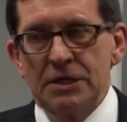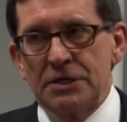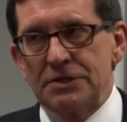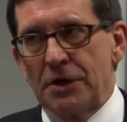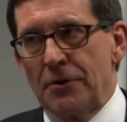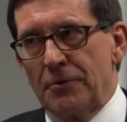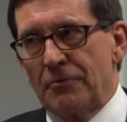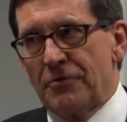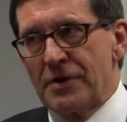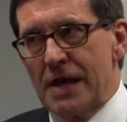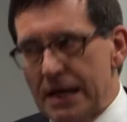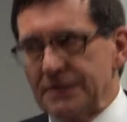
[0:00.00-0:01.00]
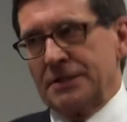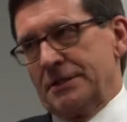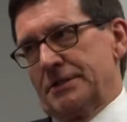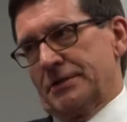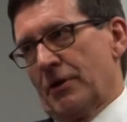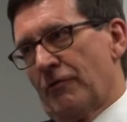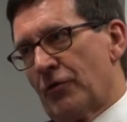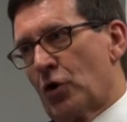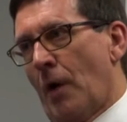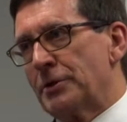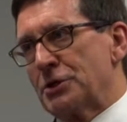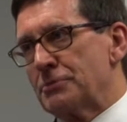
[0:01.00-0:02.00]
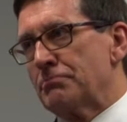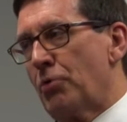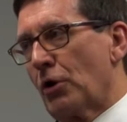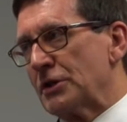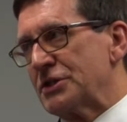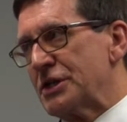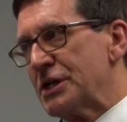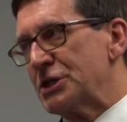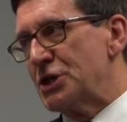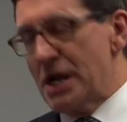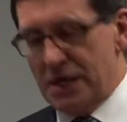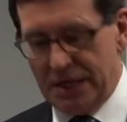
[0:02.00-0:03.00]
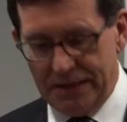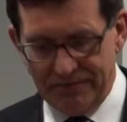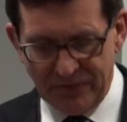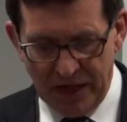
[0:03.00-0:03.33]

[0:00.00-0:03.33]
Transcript: So the essence of the competition policy agenda